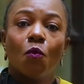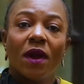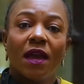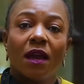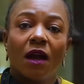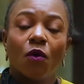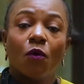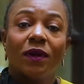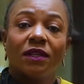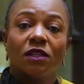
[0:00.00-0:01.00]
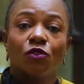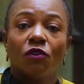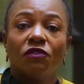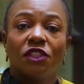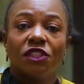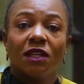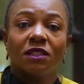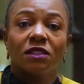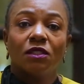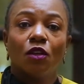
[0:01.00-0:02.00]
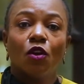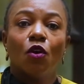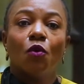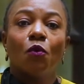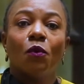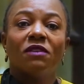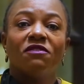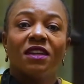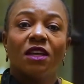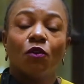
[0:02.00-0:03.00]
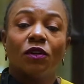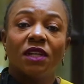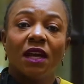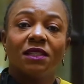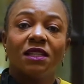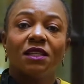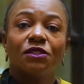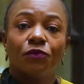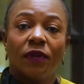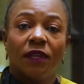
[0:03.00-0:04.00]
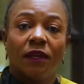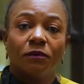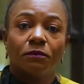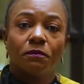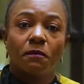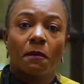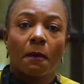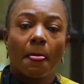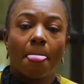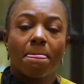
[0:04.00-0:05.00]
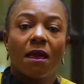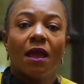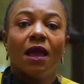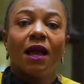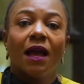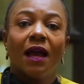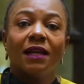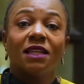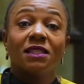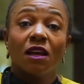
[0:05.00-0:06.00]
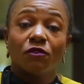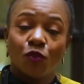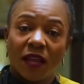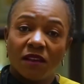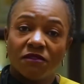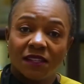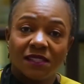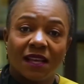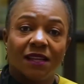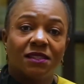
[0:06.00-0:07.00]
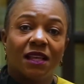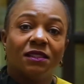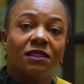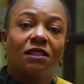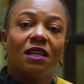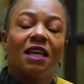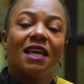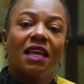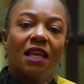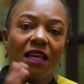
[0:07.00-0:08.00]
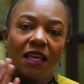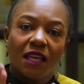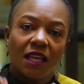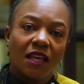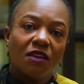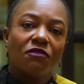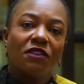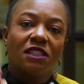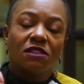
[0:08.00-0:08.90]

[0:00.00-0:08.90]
where our wellness officials will further conduct a screening. I just have to emphasize that if